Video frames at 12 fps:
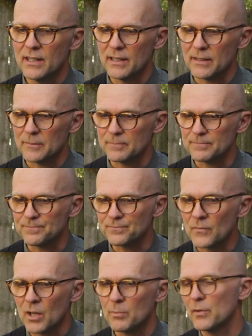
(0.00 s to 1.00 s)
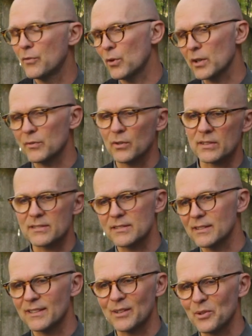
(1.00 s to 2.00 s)
Um, before it
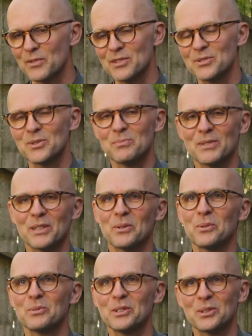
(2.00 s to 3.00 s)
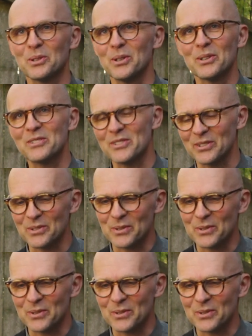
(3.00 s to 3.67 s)
was uh, always assumed that only the gods are